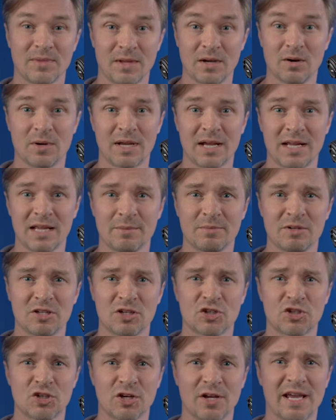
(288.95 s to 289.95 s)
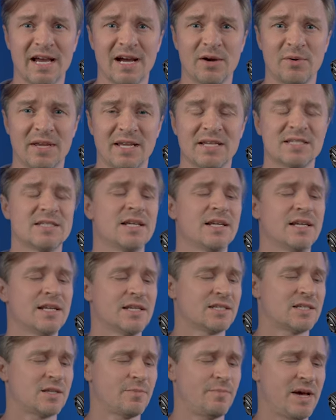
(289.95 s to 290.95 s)
Okay, let me just show you how easy it
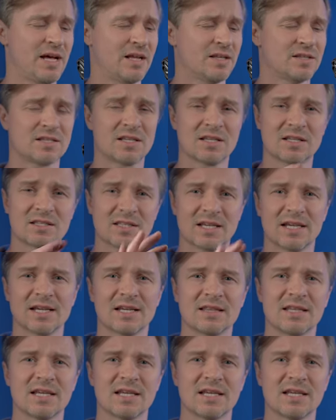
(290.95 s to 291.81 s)
is to balance this thing.